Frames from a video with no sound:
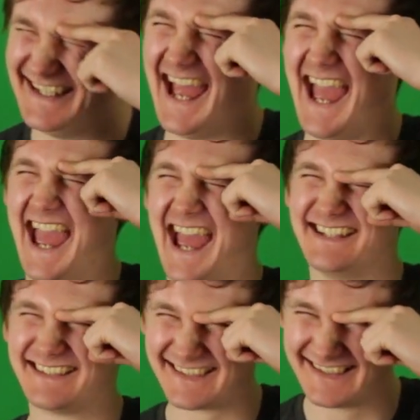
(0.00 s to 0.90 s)

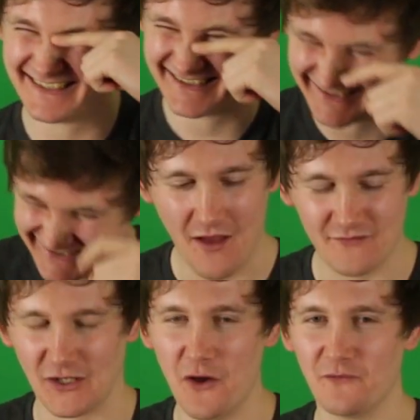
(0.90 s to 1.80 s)
yes. And
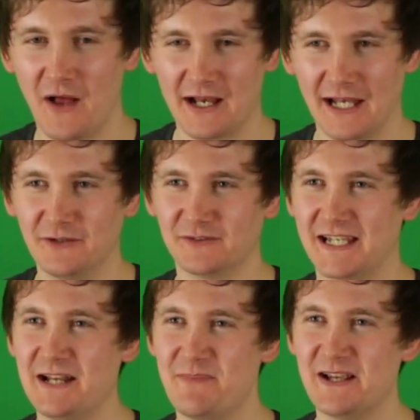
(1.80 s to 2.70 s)
there's a lot of like little
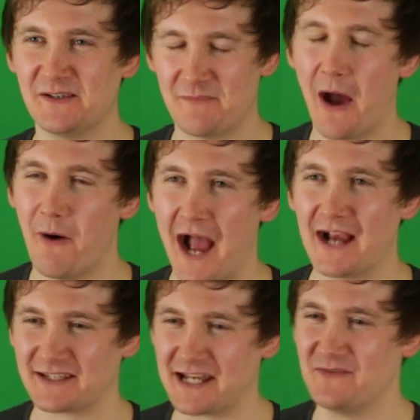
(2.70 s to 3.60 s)
tidbits about
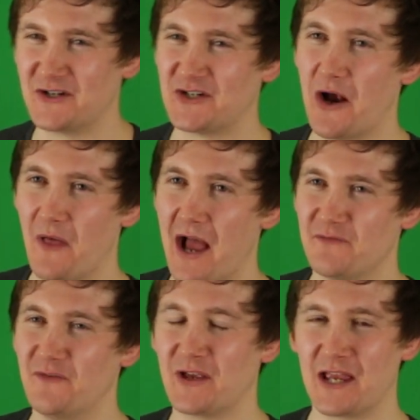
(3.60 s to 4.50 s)
Hank in the show that I
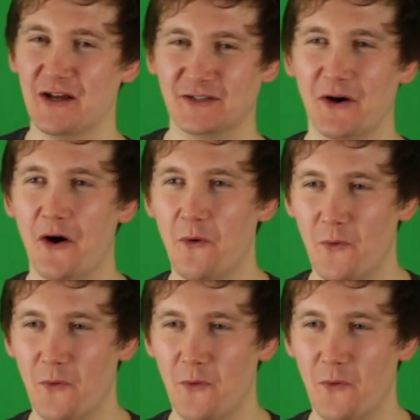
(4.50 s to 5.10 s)
fucking adore.